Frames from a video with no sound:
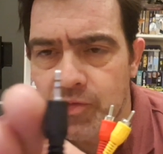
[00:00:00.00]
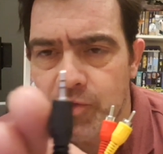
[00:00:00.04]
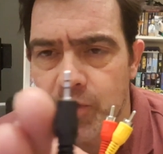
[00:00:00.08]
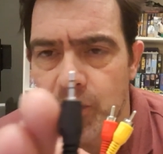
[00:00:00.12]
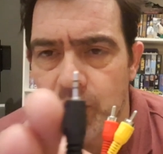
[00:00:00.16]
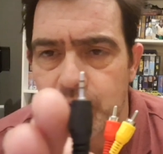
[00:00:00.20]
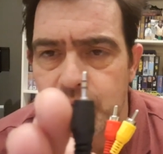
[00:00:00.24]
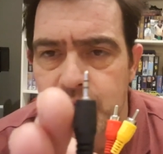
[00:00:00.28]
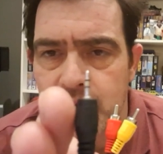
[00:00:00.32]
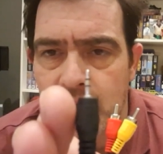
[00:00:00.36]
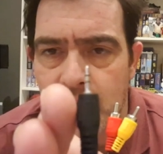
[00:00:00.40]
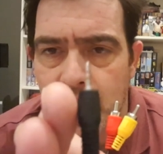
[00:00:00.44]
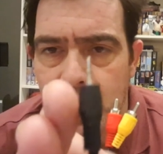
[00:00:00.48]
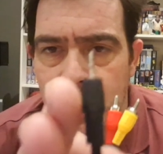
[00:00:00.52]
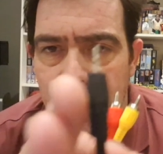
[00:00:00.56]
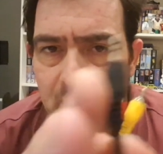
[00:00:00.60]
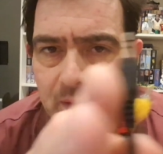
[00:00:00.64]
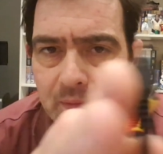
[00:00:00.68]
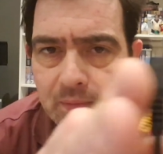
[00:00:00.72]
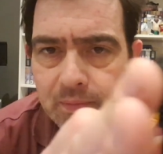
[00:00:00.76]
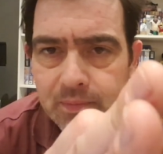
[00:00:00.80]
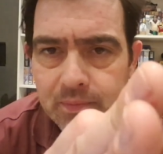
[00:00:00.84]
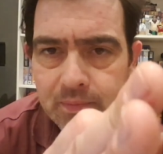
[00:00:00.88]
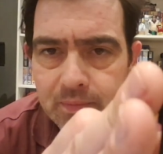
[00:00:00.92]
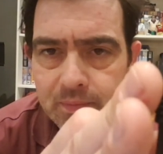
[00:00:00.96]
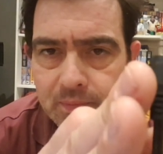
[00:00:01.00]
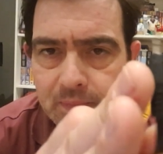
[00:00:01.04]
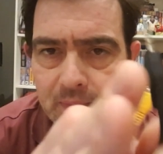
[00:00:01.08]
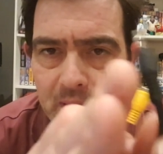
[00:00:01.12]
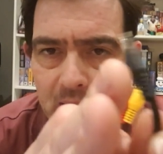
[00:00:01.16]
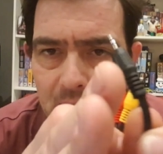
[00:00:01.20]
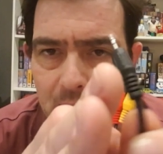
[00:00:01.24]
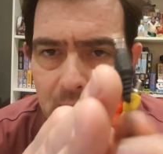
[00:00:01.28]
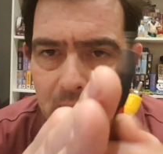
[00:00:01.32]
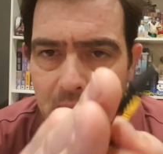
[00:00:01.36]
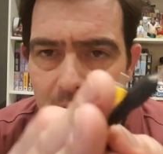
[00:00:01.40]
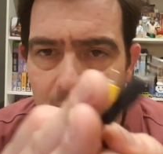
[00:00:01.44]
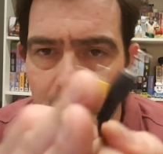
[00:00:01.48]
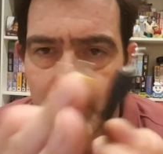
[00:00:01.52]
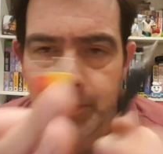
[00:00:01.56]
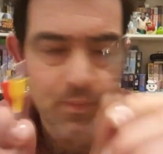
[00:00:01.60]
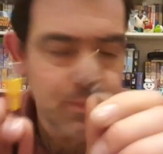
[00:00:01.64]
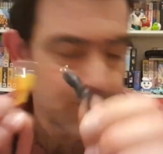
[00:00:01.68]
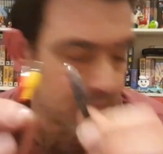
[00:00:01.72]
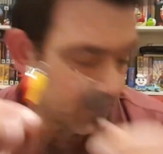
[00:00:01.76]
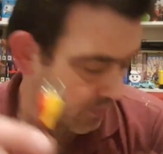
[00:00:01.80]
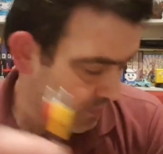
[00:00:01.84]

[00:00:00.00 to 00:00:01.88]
headphone jack. There we go.